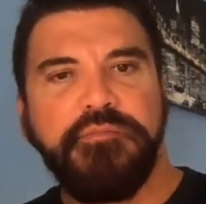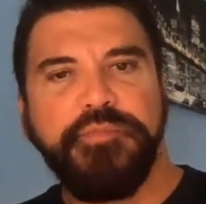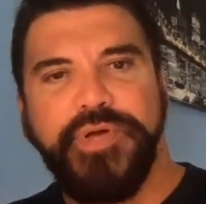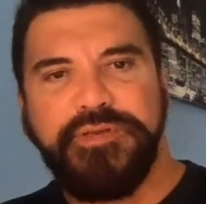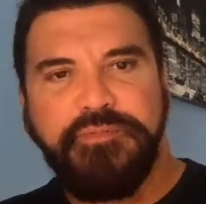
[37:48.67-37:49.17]

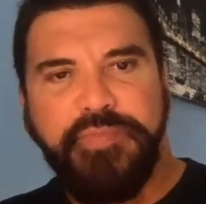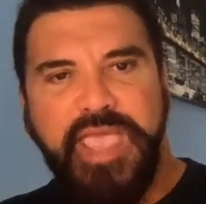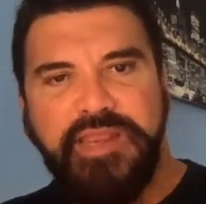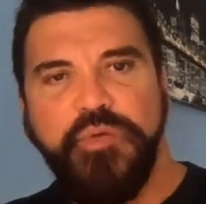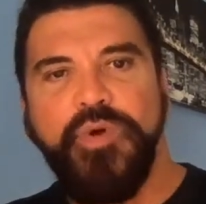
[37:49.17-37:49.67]
But
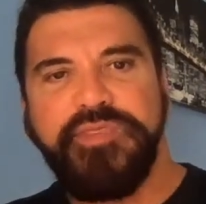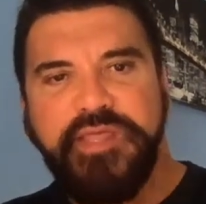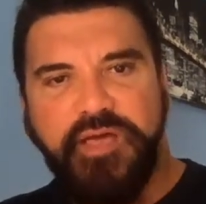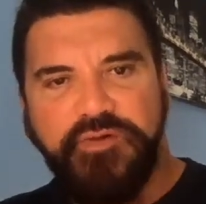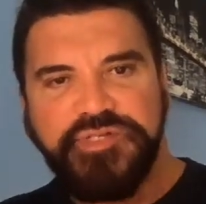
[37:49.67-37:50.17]
anyone
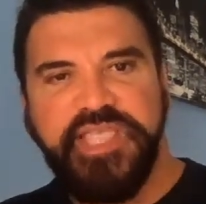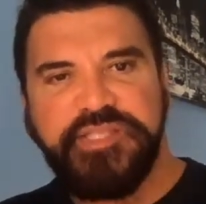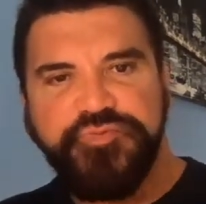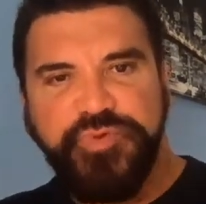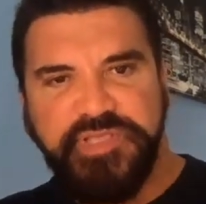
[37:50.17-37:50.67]
that
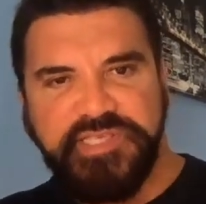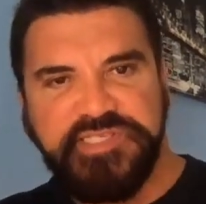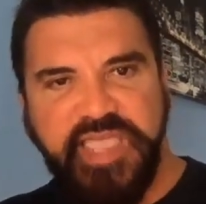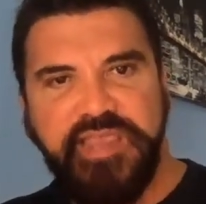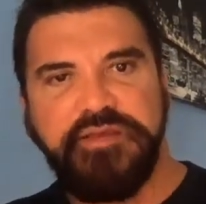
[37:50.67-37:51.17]
understands real
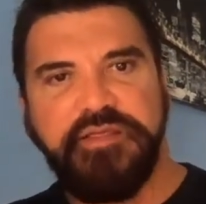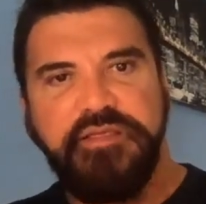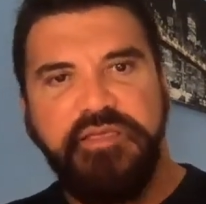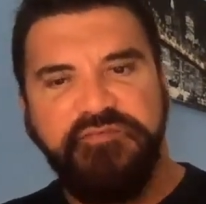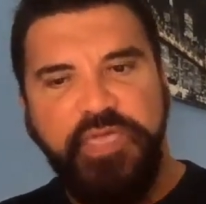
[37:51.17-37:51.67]
estate,
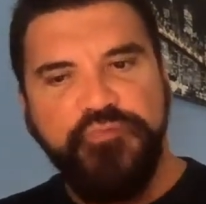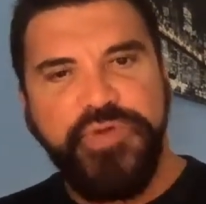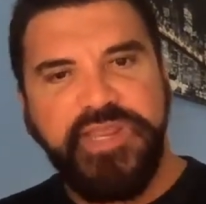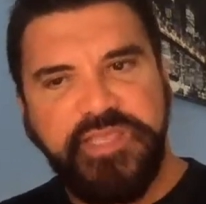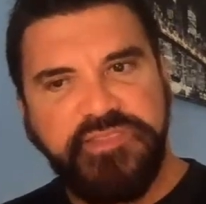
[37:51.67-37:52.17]
if they
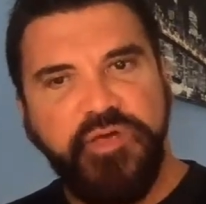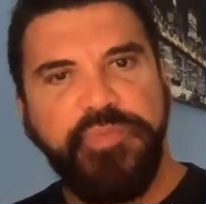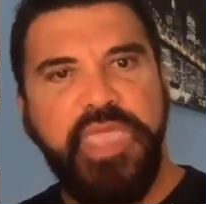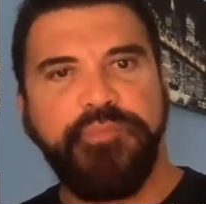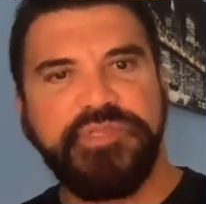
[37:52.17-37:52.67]
read it, they'll
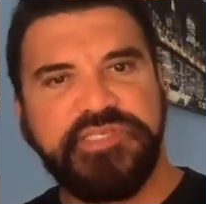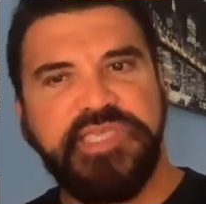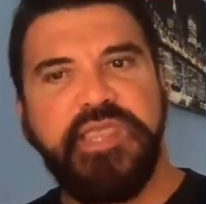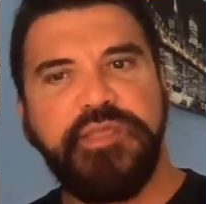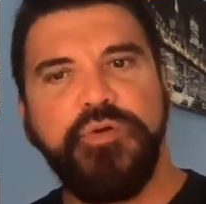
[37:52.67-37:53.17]
be able to
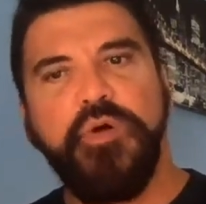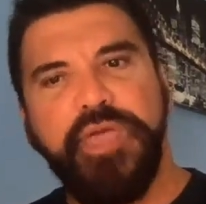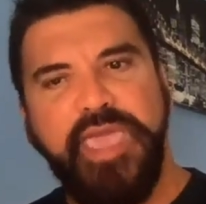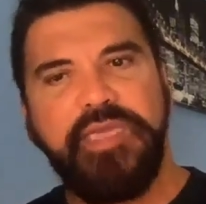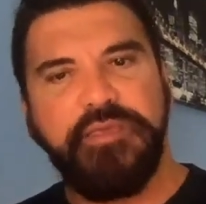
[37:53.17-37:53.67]
say to you,
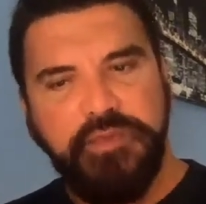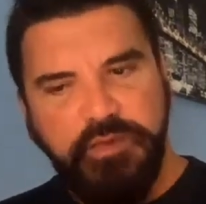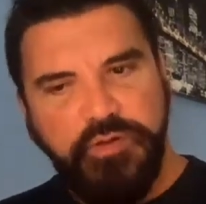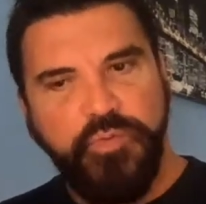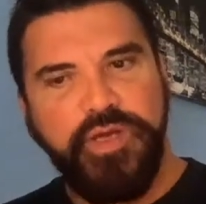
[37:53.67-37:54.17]
okay,
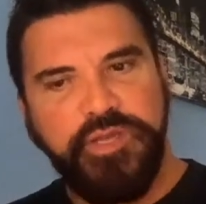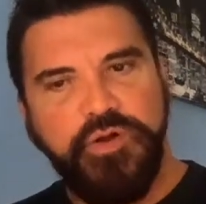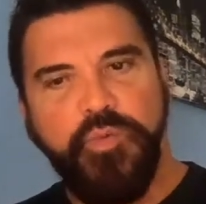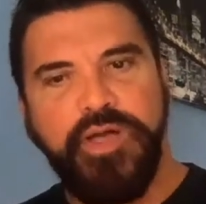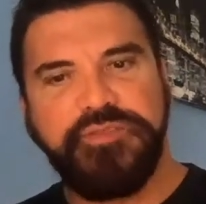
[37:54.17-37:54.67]
well, you
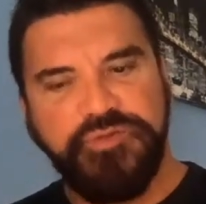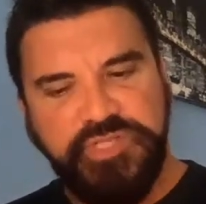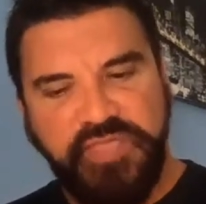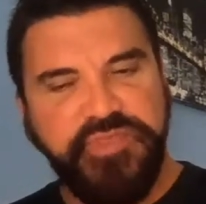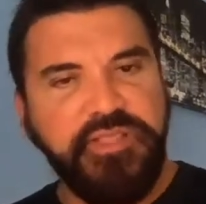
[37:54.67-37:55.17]
know what? There's
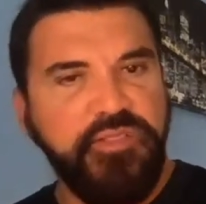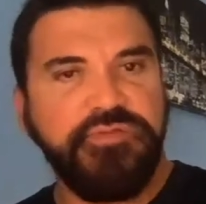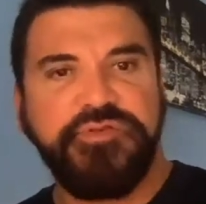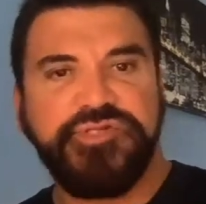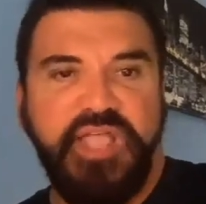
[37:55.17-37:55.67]
nothing
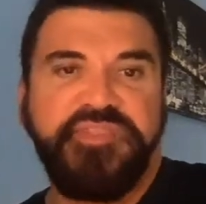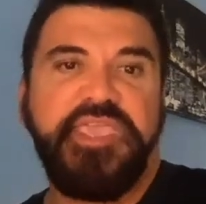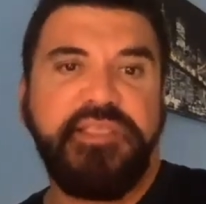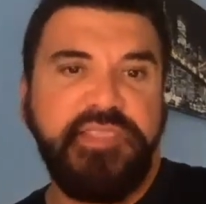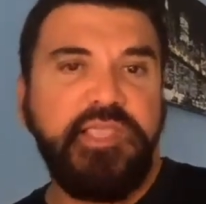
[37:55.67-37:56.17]

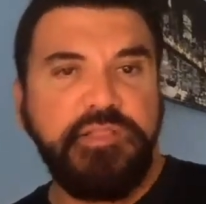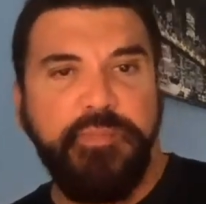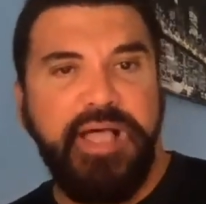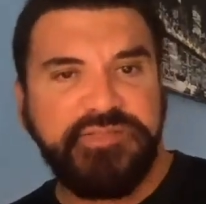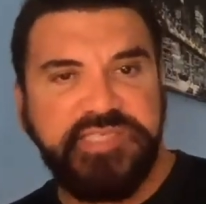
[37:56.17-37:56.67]
illegal
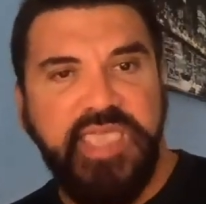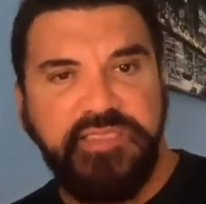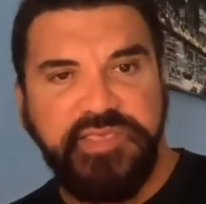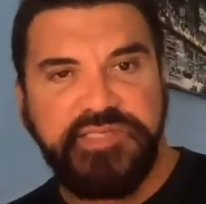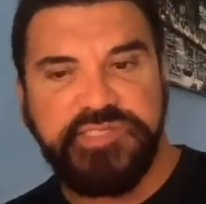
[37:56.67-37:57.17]
about
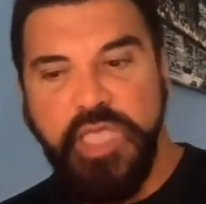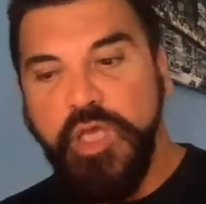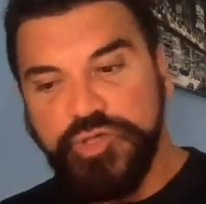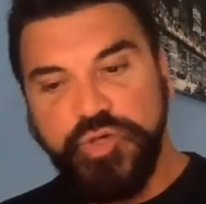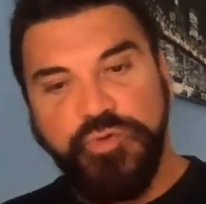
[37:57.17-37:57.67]
saying this.
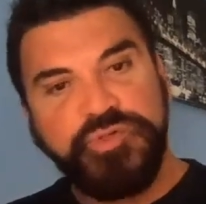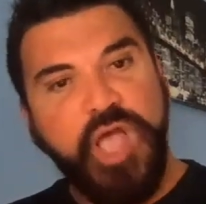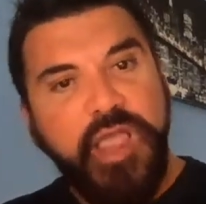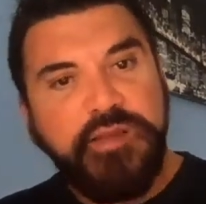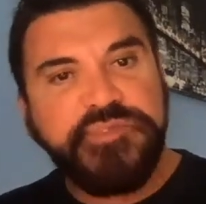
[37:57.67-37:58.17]
So those
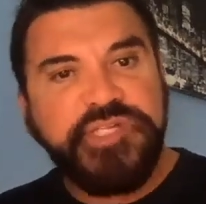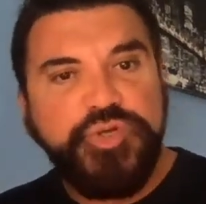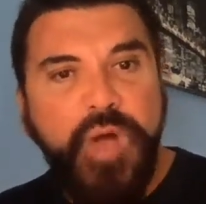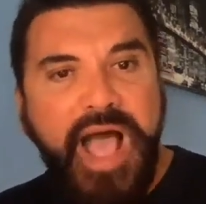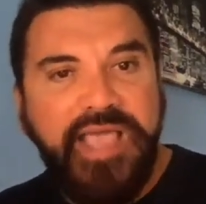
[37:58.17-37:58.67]
items that
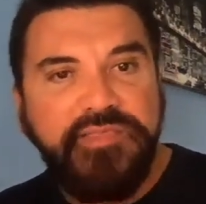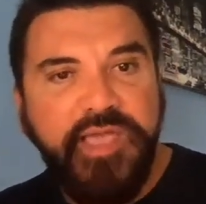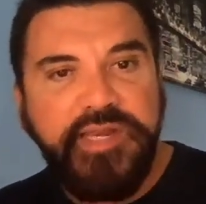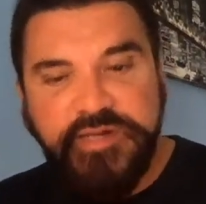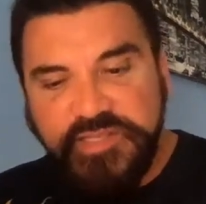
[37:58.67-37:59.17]
you
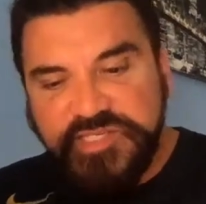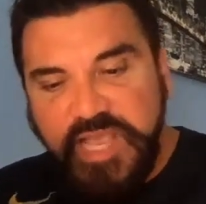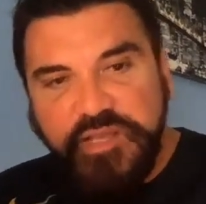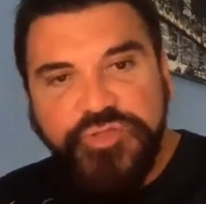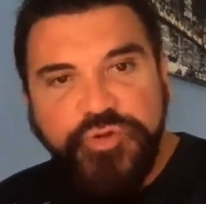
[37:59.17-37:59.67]
highlighted in the
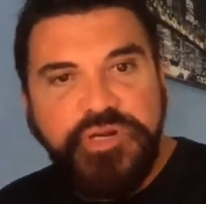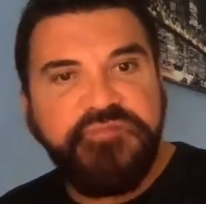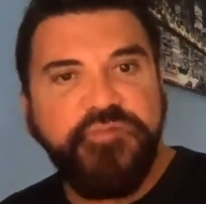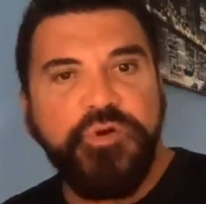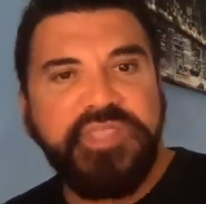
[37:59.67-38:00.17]
second, third, and
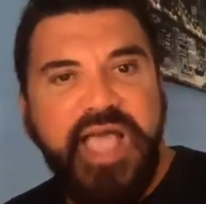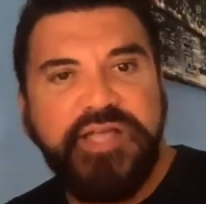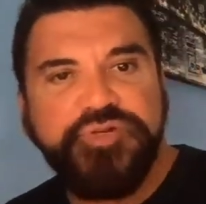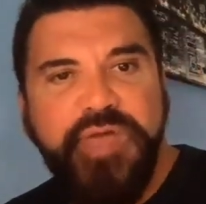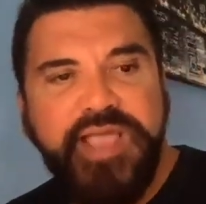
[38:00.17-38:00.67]
fourth
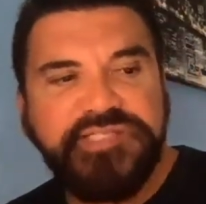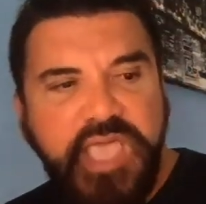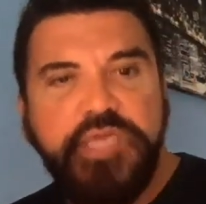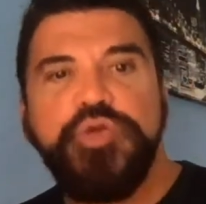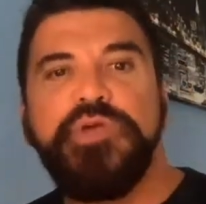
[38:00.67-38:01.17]

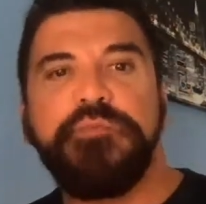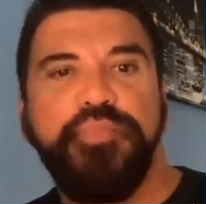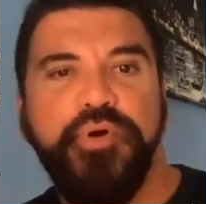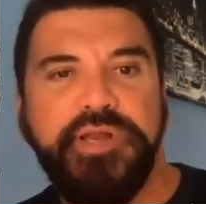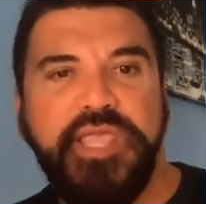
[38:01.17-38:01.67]
contracts, you can
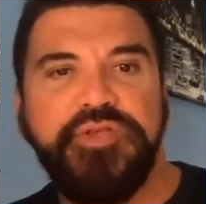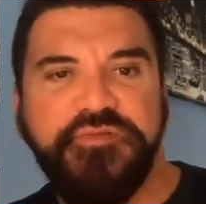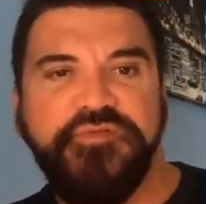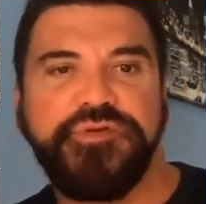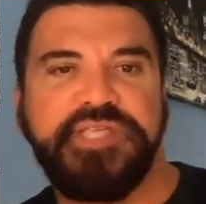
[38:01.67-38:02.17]
put in
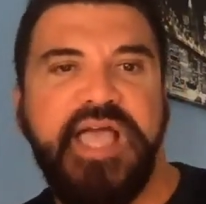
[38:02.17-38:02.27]
your first